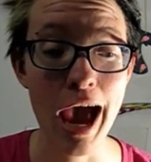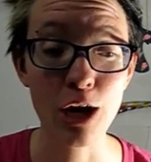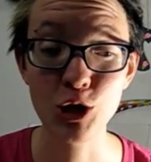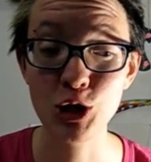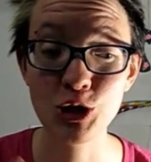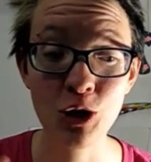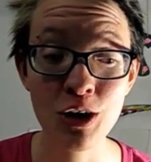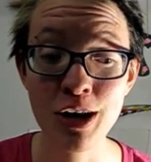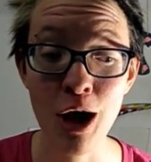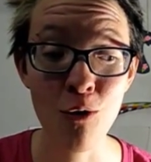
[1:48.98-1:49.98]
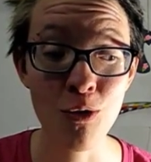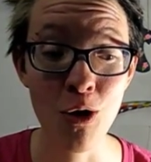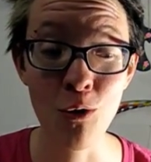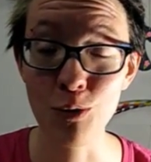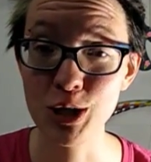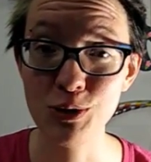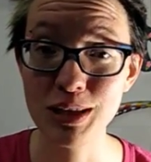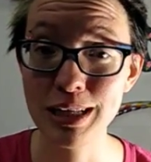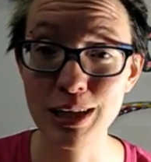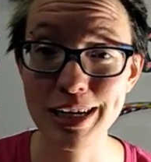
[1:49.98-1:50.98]
and she started out when she was a
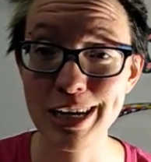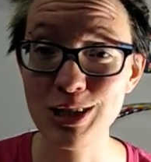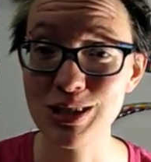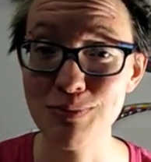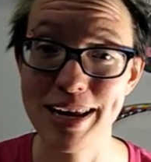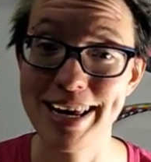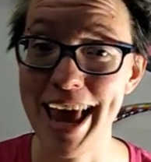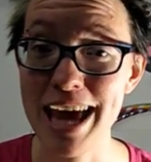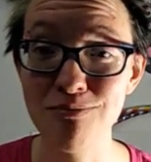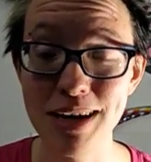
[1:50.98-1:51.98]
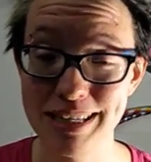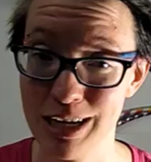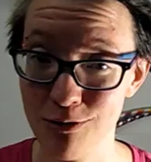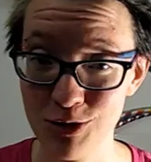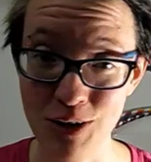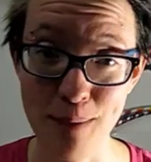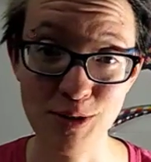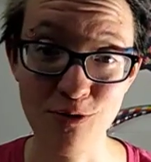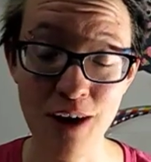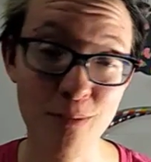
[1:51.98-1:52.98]
little kid just making headbands out of scraps
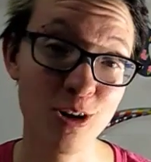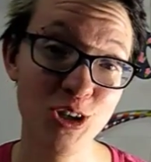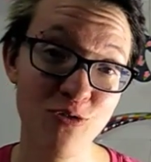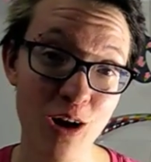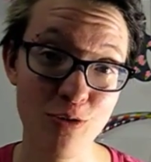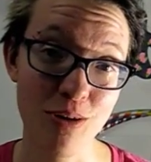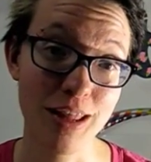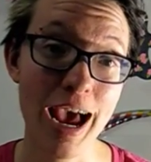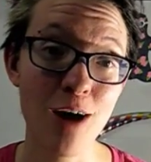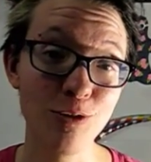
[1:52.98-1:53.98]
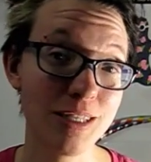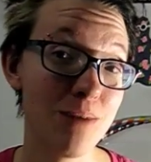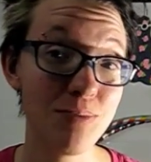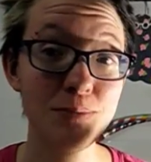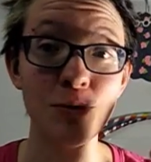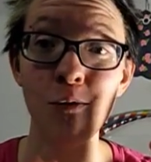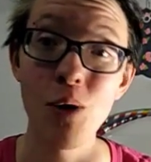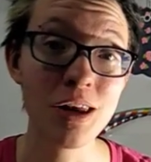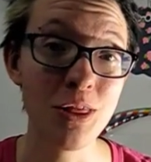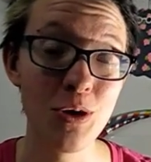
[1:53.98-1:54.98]
of fabric she found around the house, and people
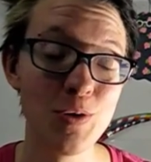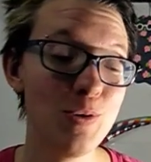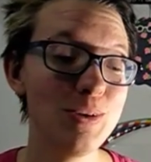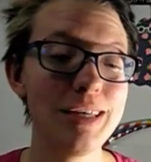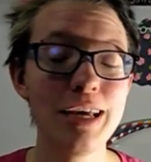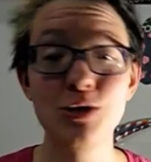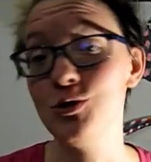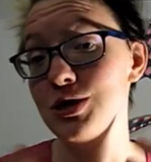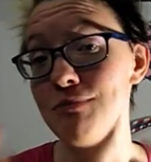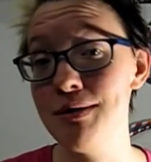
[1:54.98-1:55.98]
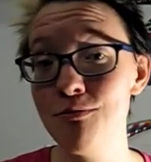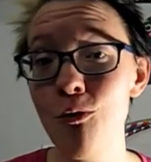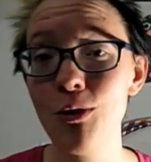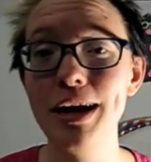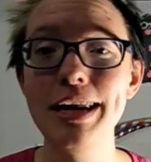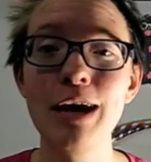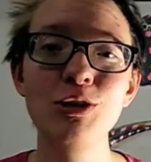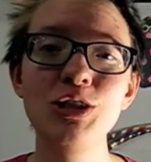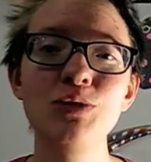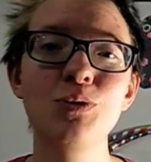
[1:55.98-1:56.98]
wanted those, and so she made more, and now
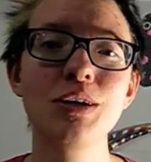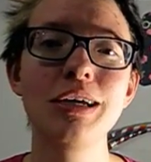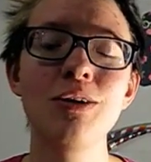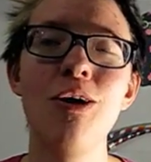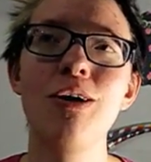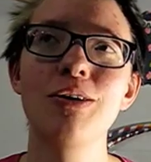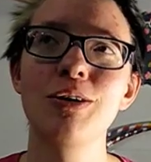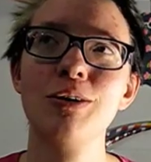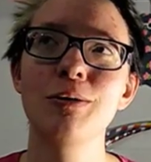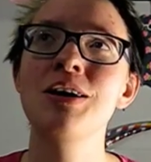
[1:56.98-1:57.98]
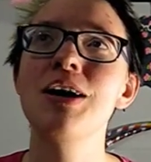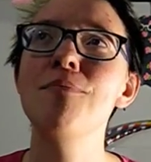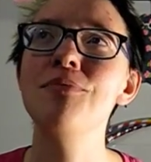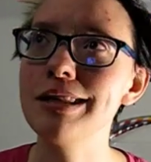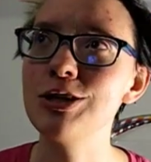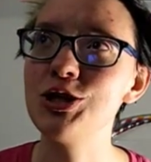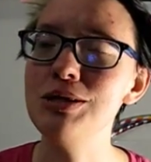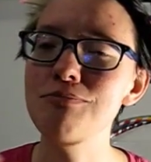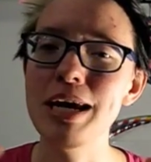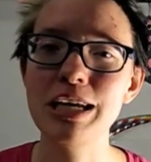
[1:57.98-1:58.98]
she's working on her company.
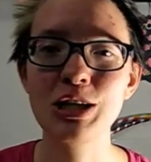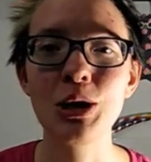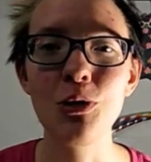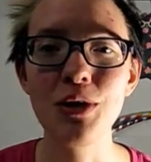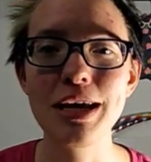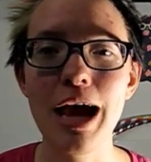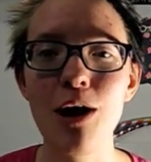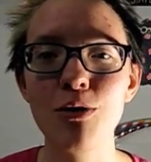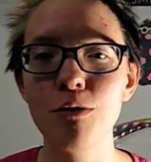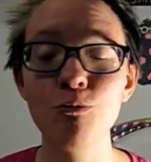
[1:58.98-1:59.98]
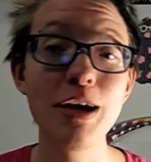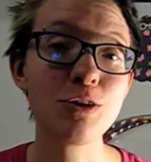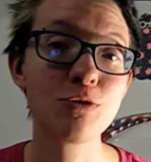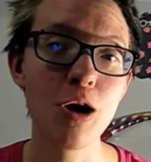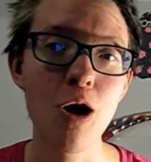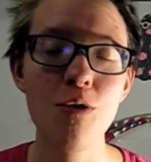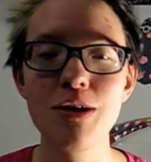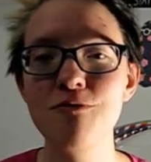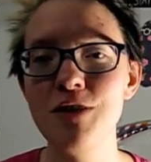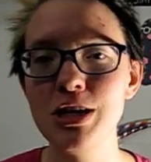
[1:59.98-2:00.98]
She makes clothing out of retro
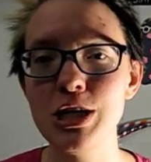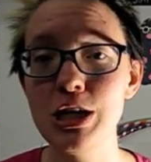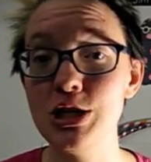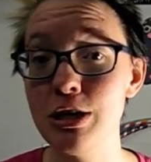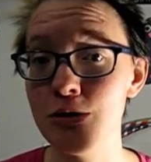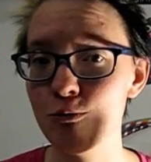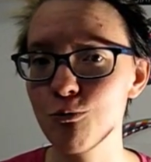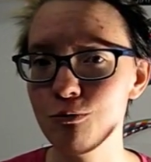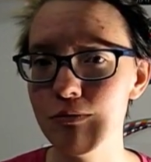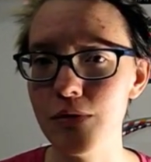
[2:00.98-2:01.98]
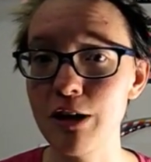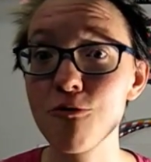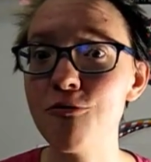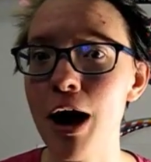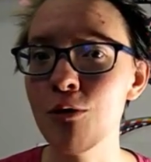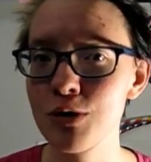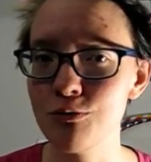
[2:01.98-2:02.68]
and vintage and like found and